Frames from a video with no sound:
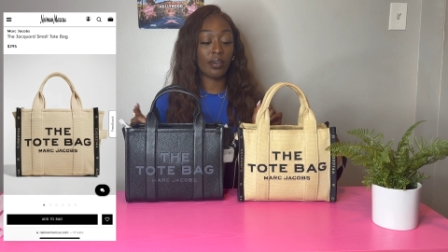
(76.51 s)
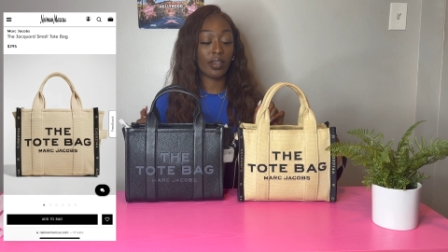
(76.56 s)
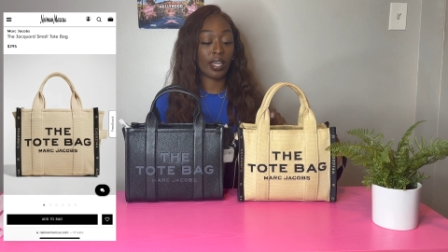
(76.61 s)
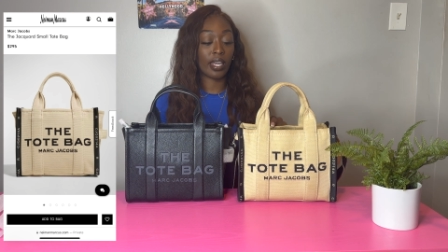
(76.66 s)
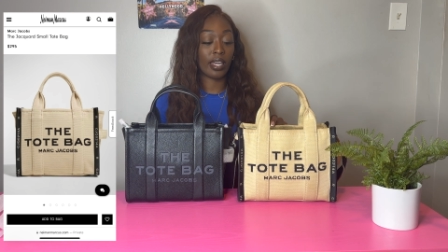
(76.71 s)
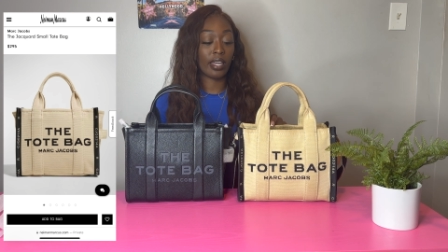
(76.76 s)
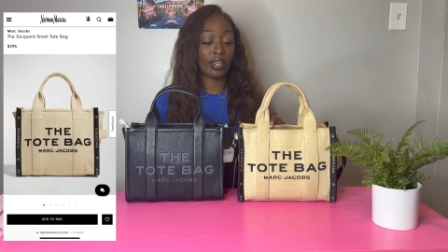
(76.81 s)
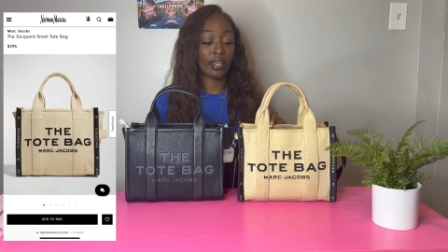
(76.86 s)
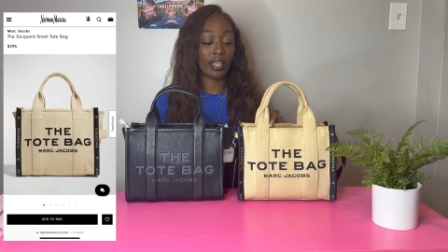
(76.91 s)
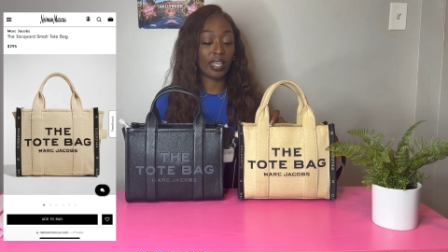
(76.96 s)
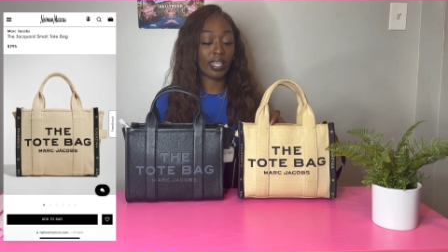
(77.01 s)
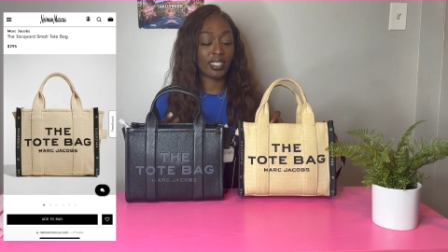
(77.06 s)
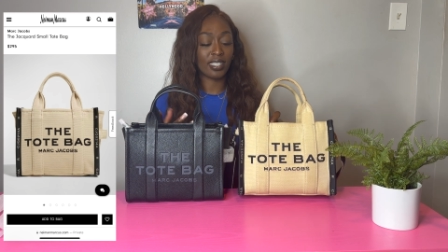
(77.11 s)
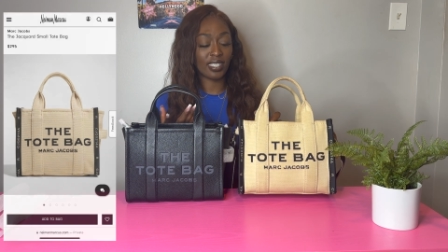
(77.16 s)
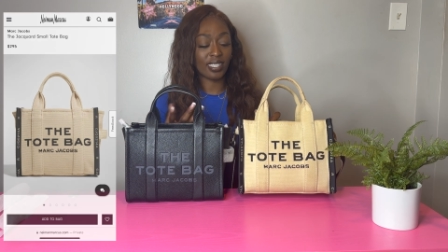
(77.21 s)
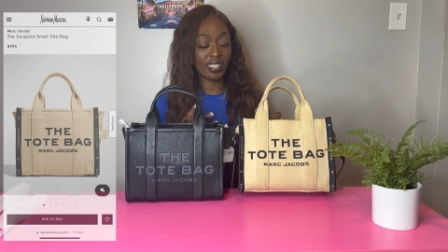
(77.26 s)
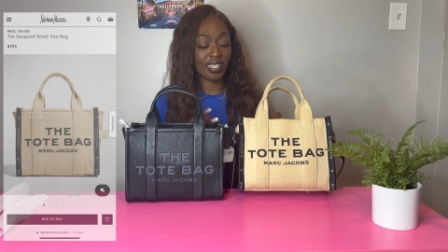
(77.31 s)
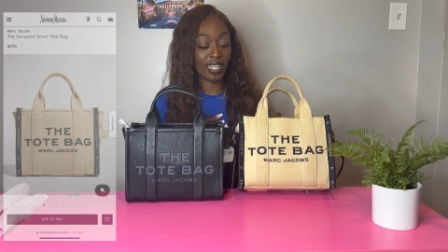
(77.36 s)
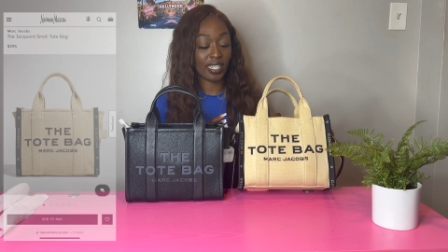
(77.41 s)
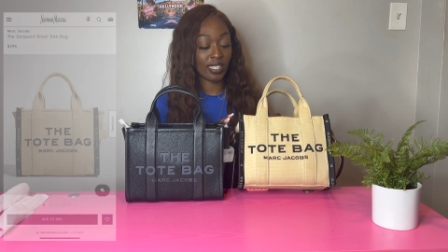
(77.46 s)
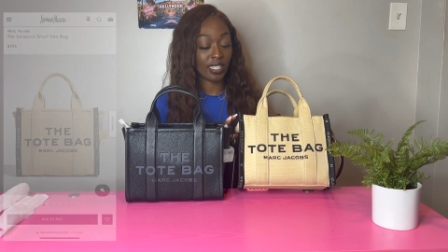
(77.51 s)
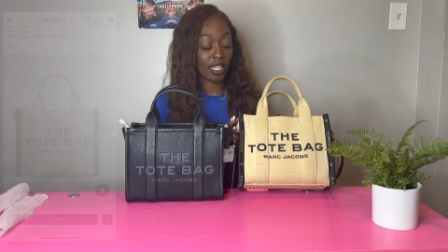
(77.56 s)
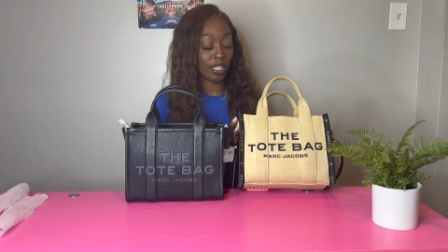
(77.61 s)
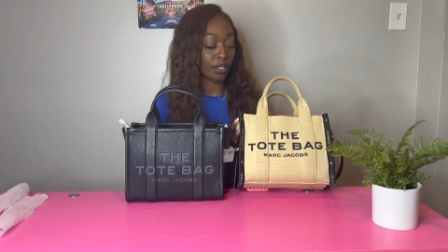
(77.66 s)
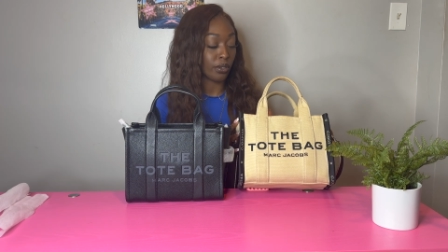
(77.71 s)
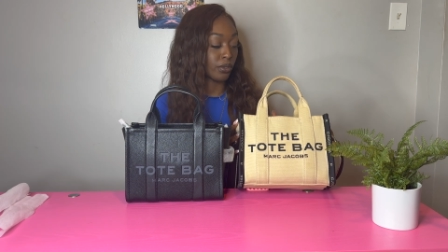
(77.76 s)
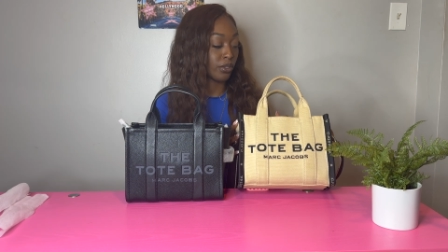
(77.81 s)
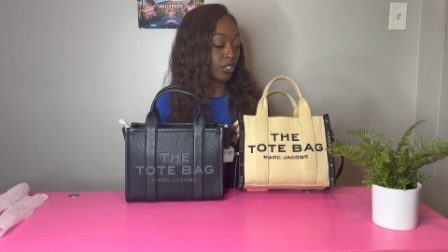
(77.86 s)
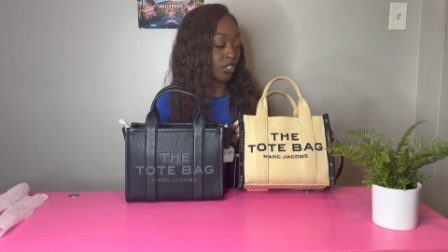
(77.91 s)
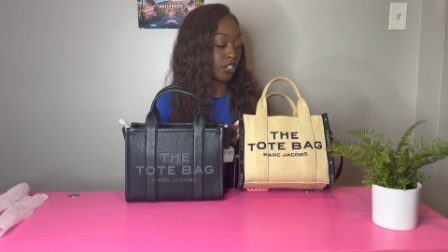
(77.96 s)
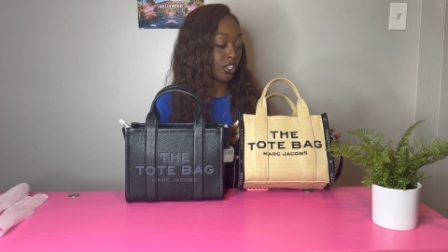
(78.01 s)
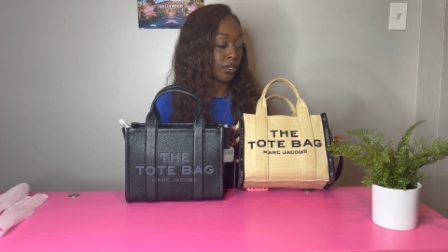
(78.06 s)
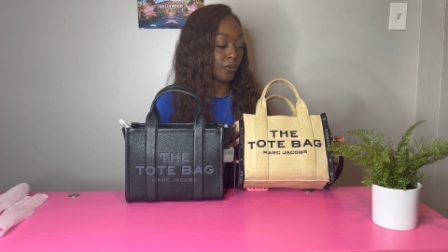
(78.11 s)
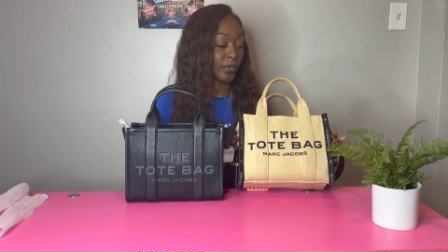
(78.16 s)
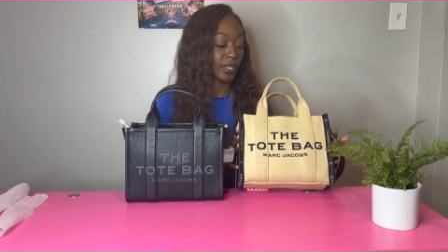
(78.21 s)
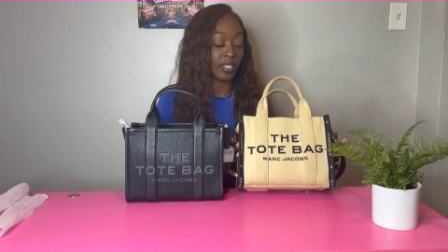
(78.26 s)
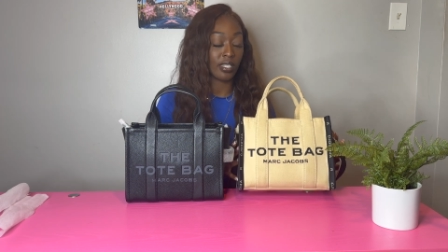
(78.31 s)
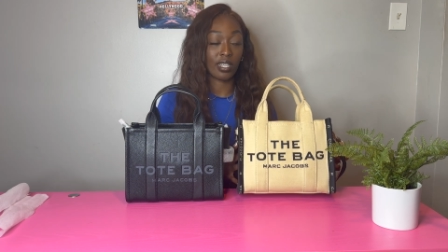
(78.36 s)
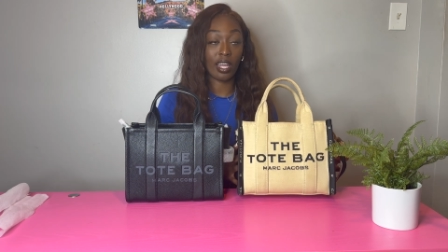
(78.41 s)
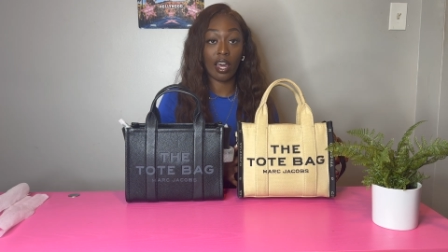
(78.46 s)
and it just gets a little dirty
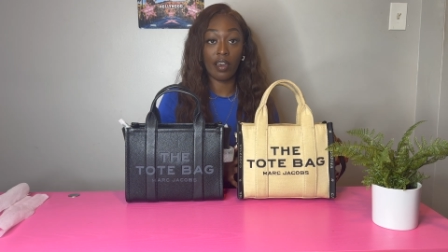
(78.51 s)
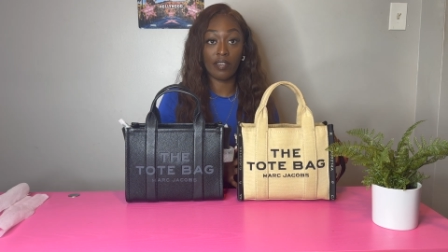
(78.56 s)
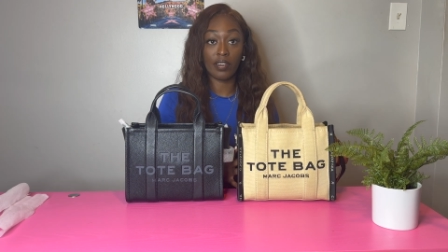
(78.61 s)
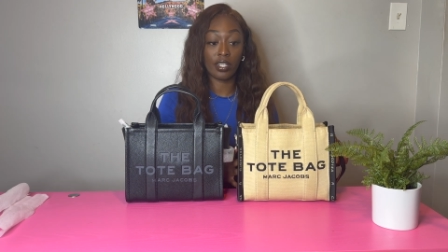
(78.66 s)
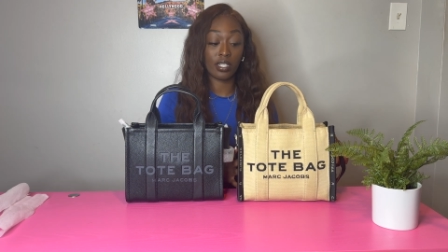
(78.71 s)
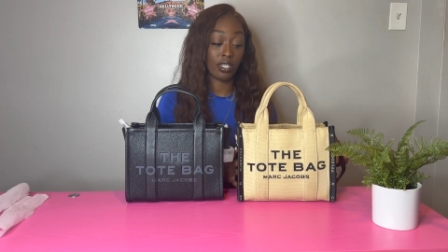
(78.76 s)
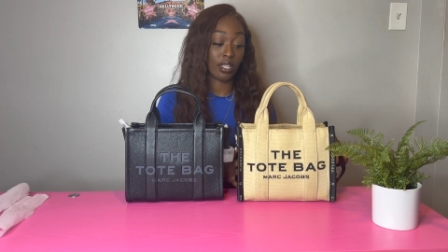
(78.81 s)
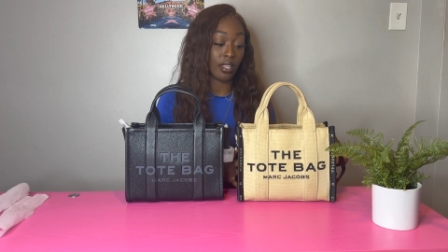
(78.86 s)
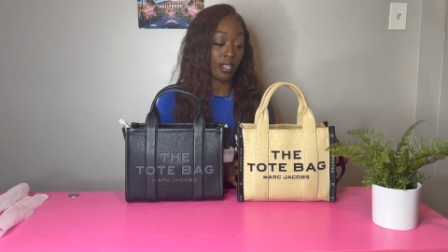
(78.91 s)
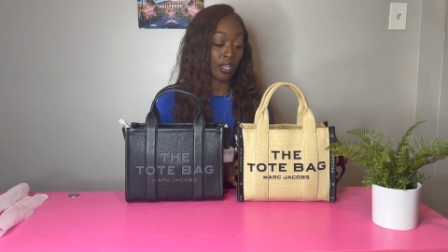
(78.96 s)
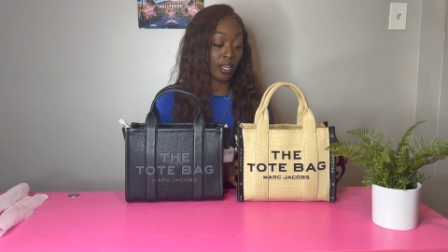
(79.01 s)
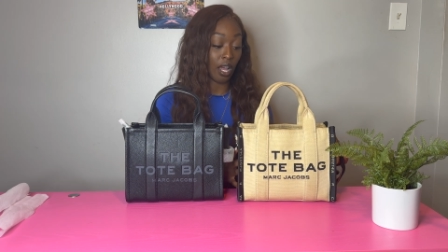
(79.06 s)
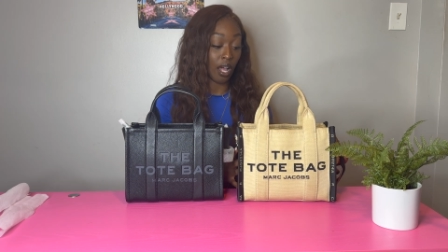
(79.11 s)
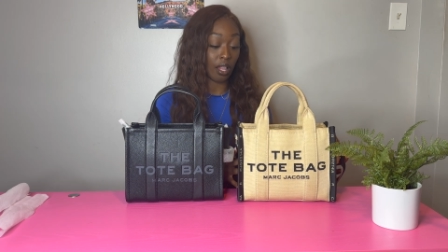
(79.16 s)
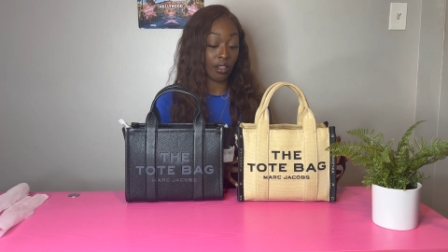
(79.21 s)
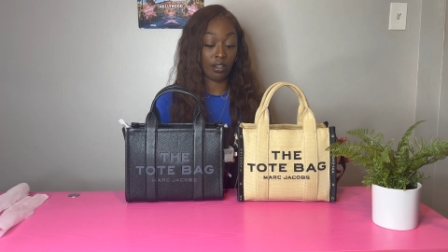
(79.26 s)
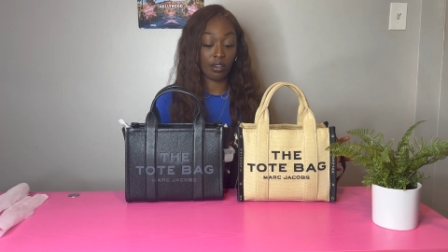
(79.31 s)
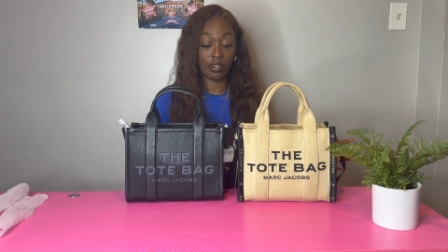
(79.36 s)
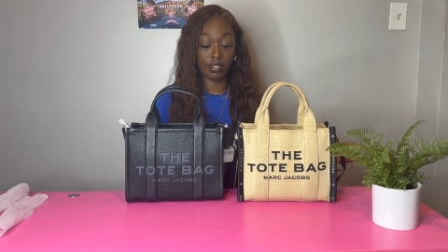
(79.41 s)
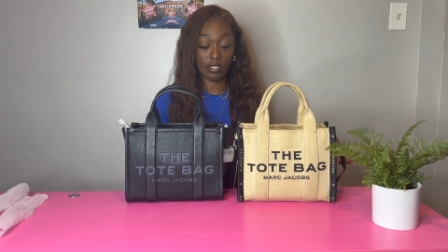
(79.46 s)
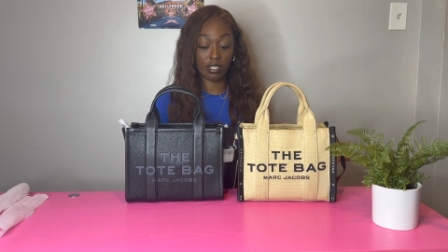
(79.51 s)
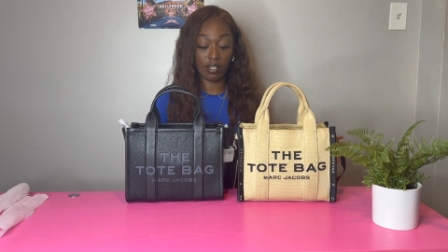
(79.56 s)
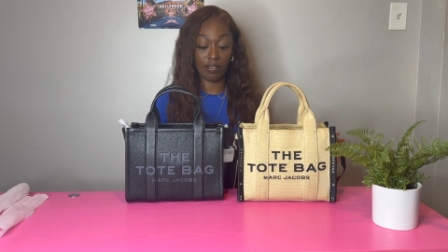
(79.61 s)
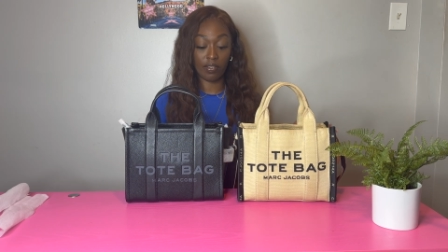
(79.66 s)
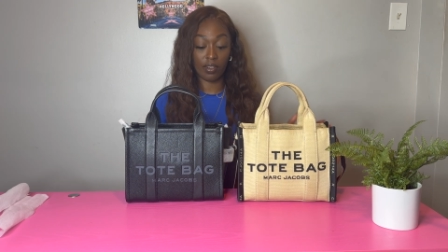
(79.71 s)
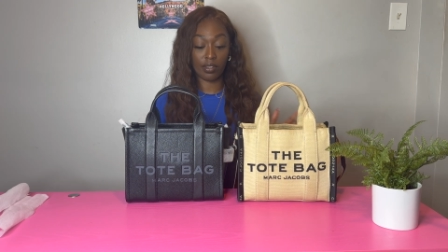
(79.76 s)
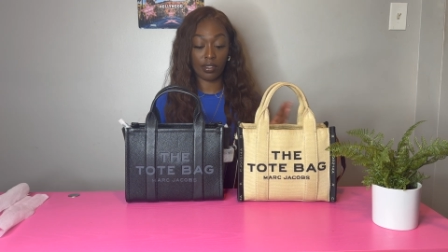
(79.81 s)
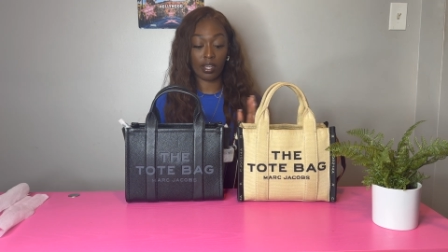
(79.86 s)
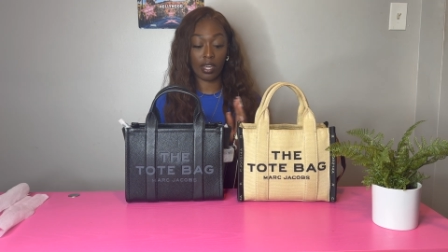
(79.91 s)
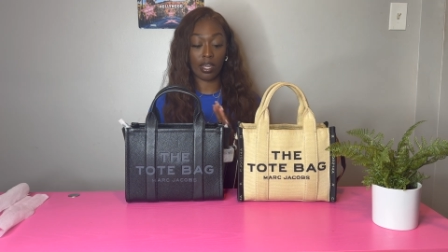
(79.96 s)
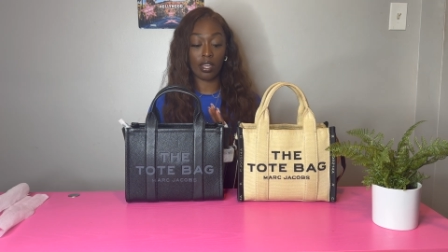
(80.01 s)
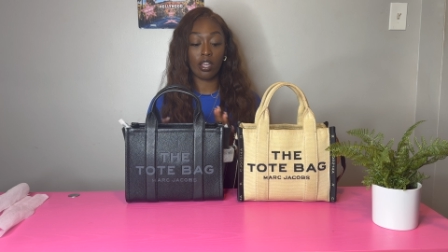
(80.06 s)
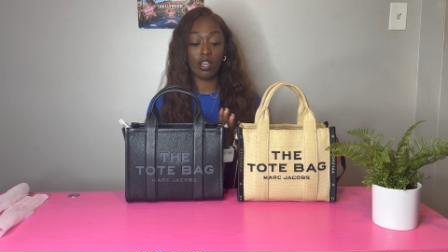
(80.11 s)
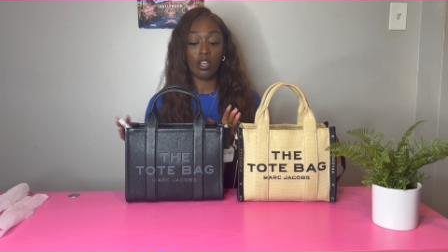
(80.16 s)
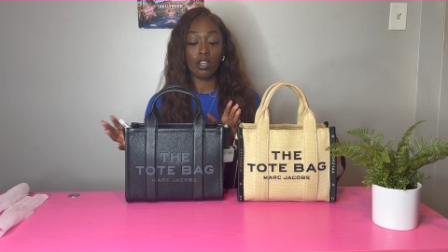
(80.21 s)
because obviously the color and stuff like that.